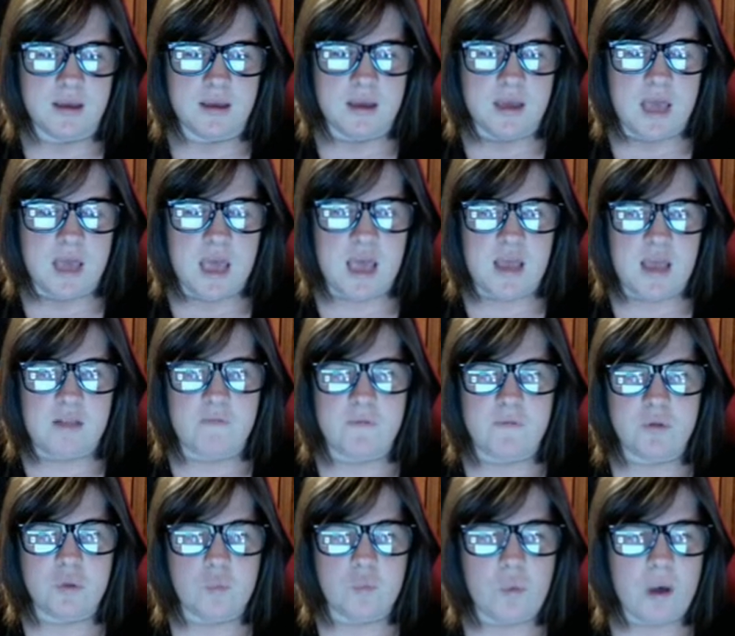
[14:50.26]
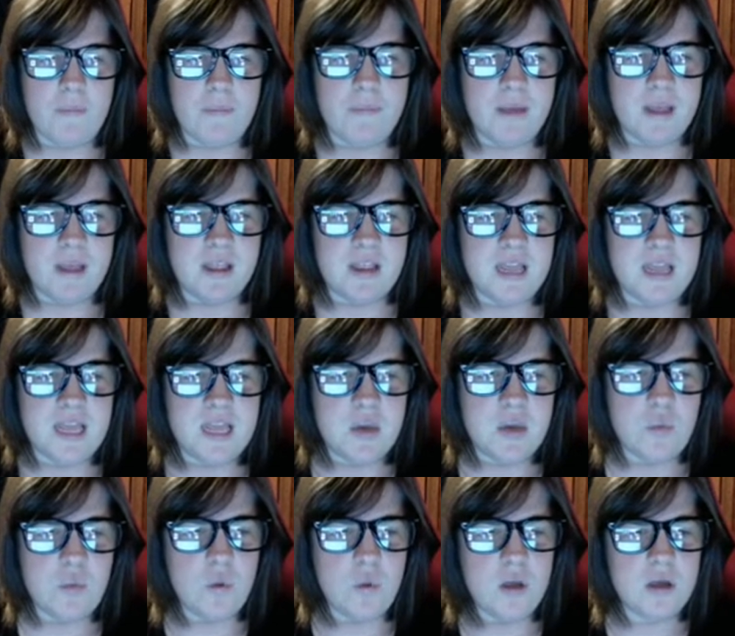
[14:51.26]
And for the weapon, he
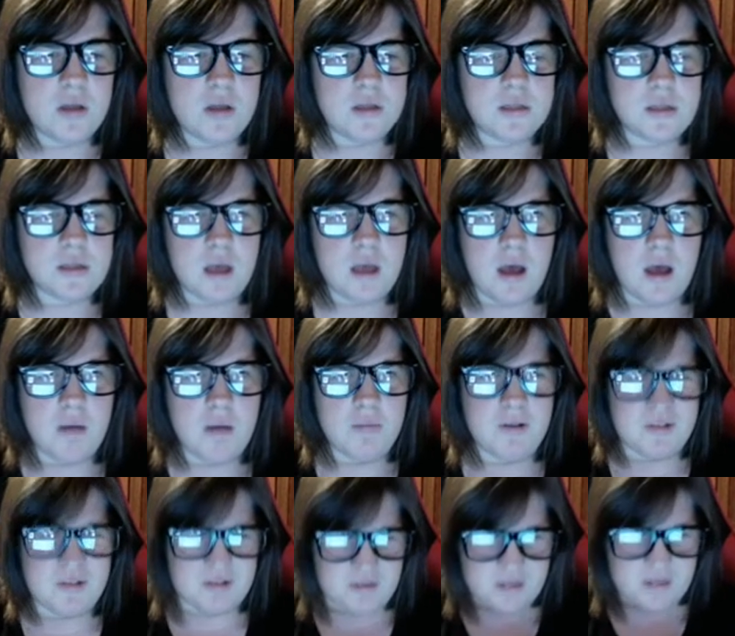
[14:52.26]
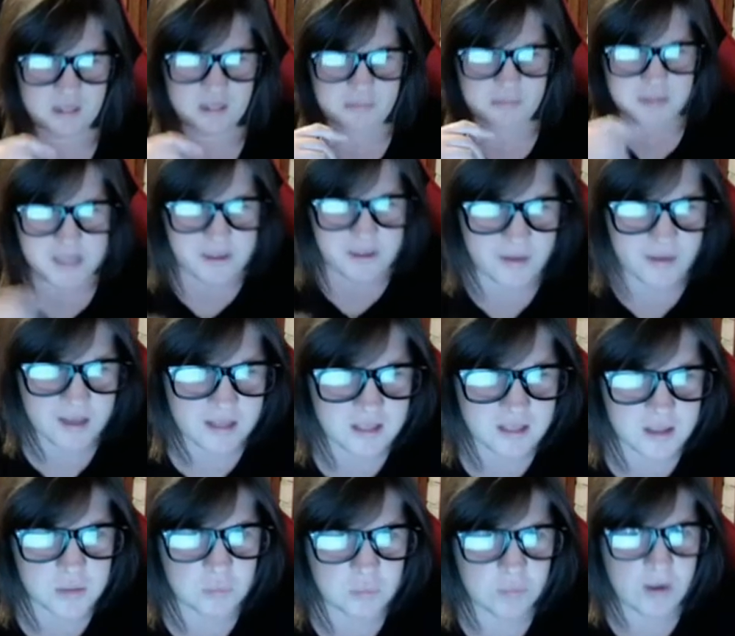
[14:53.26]
wields let me see if I get
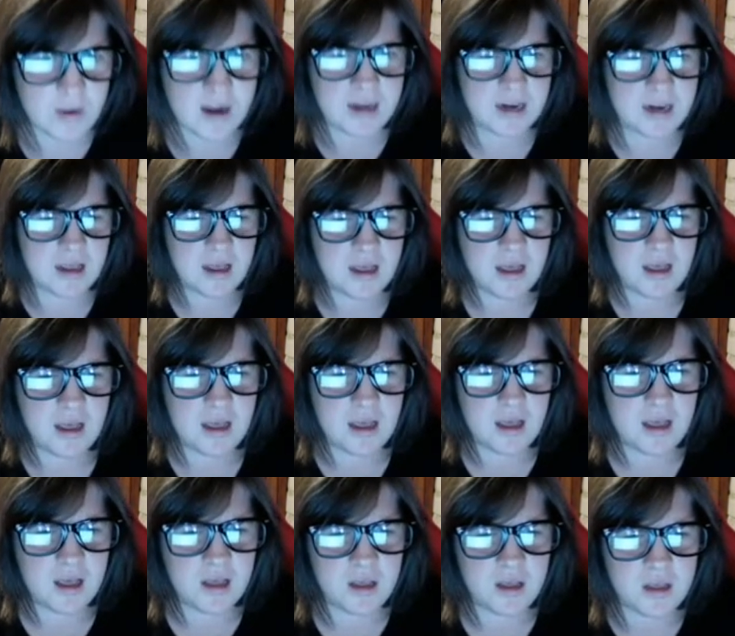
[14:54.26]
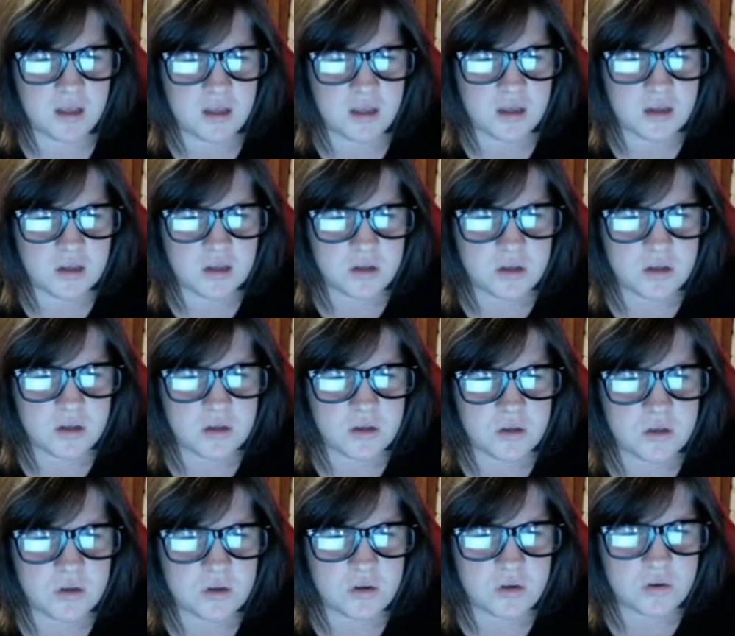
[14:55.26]
this right.
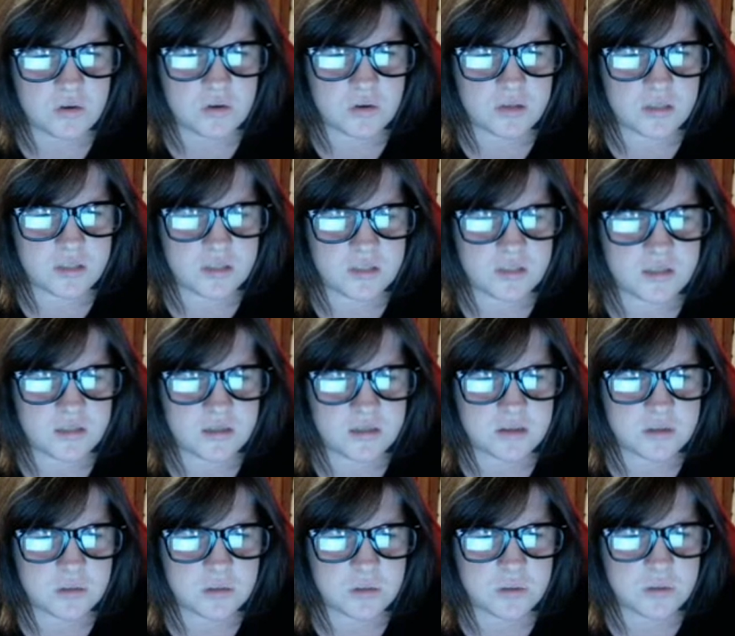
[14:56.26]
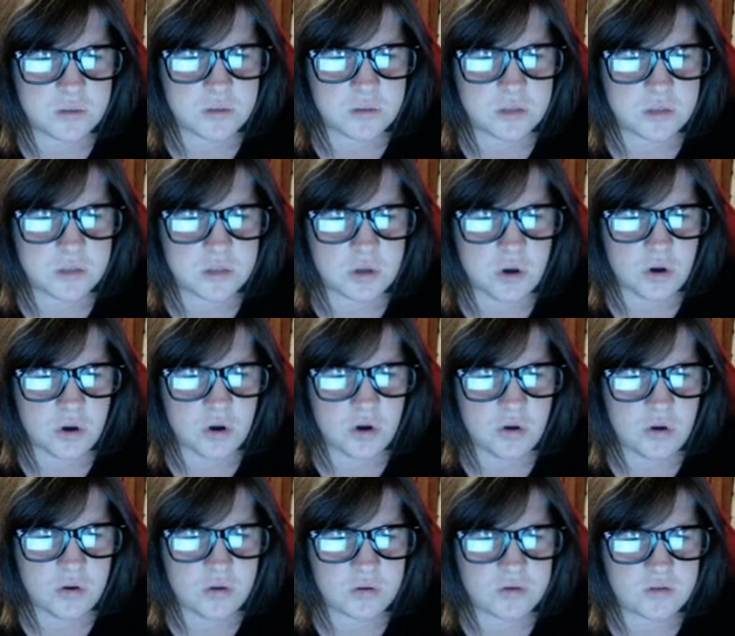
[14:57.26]

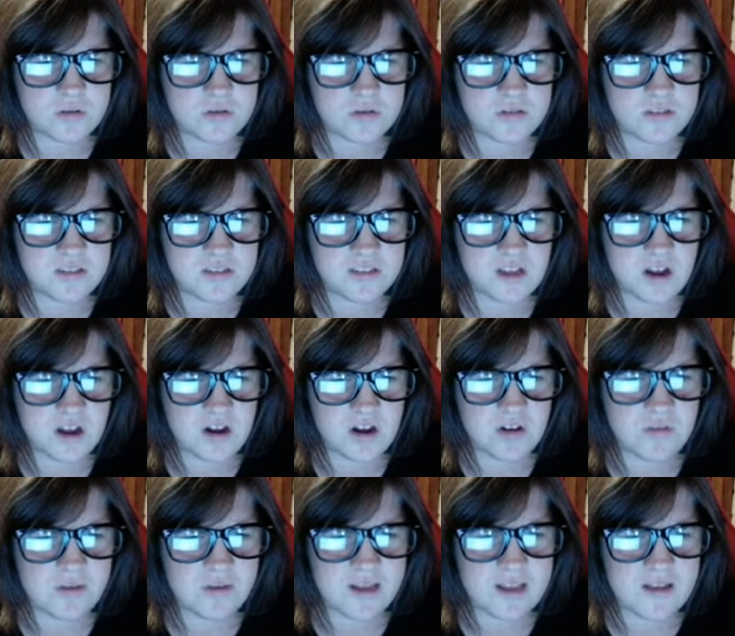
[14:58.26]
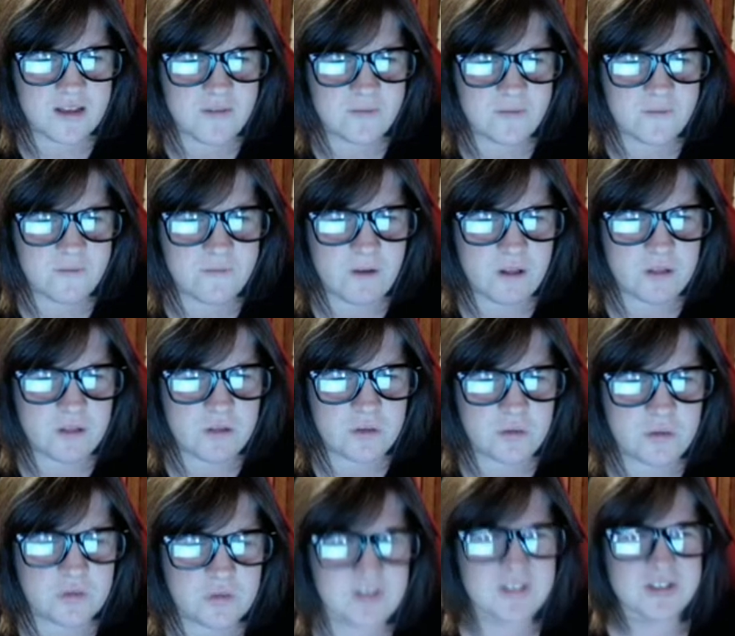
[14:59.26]
Kusar Kusari
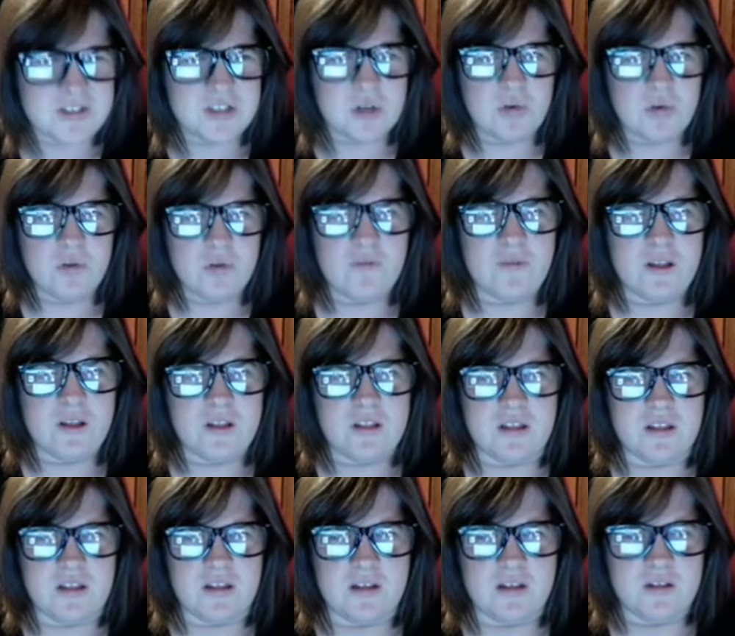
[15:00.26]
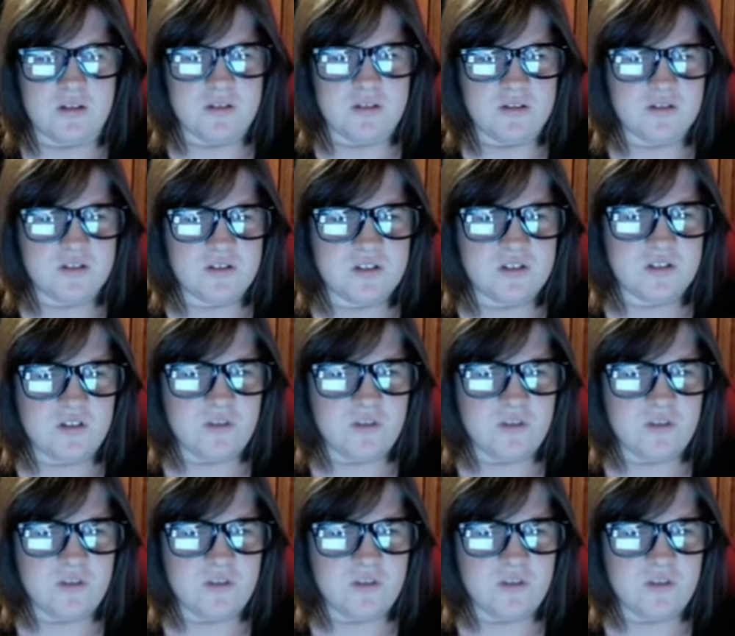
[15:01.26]
Fundu. Kusara Fundu. Kusara